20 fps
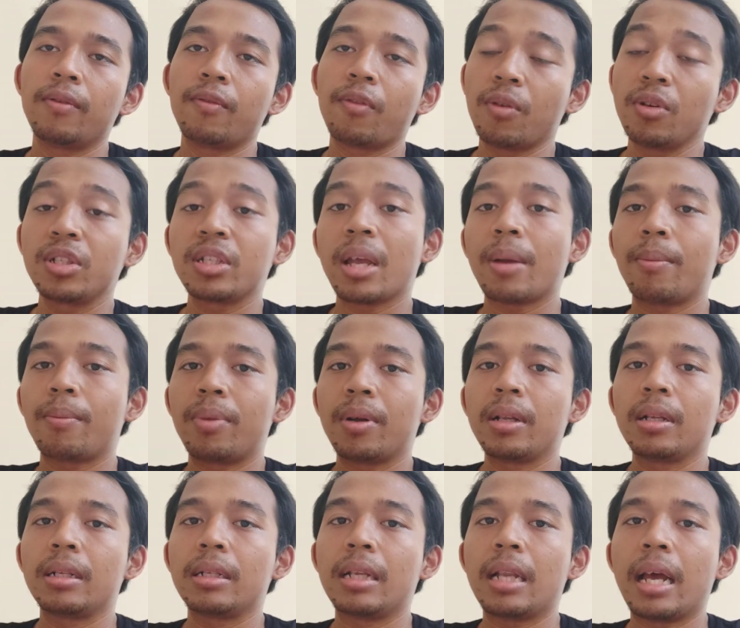for
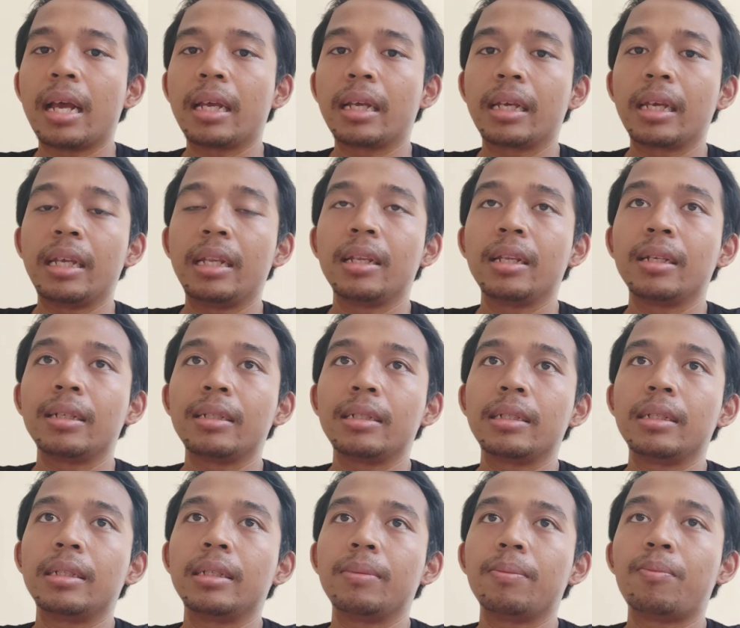example, like in the
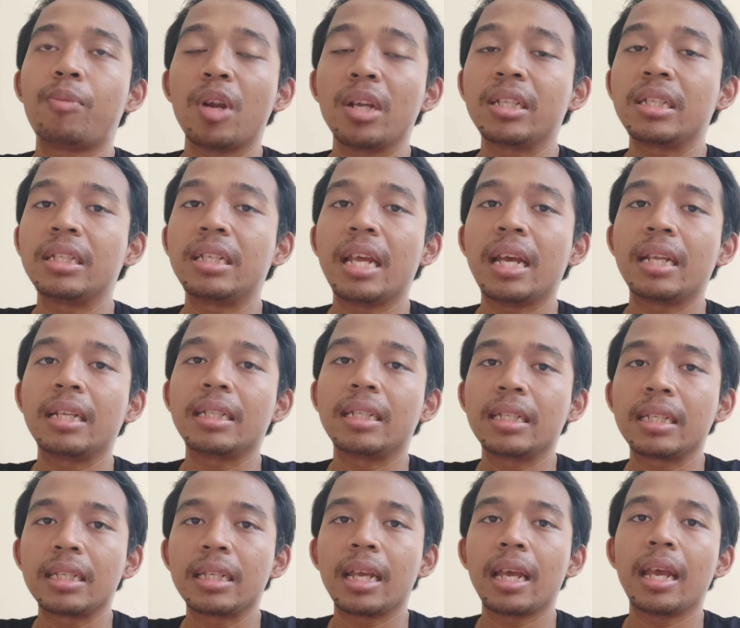
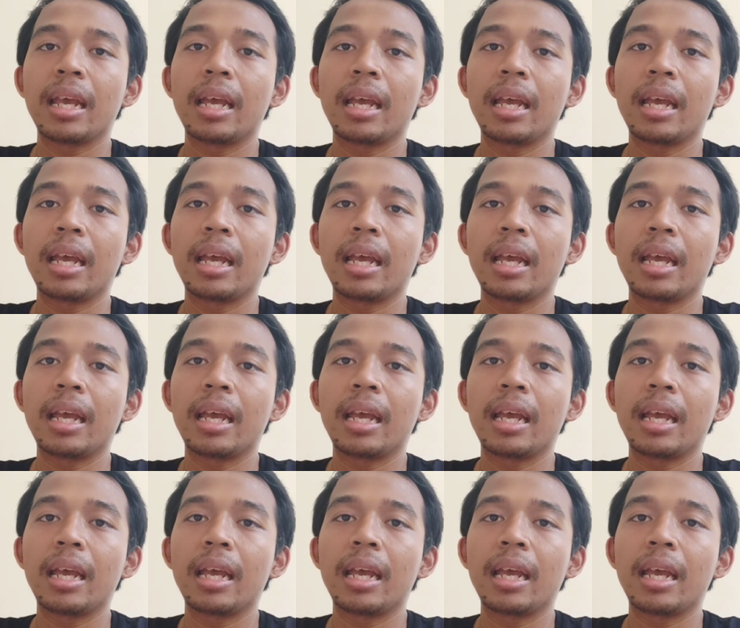president's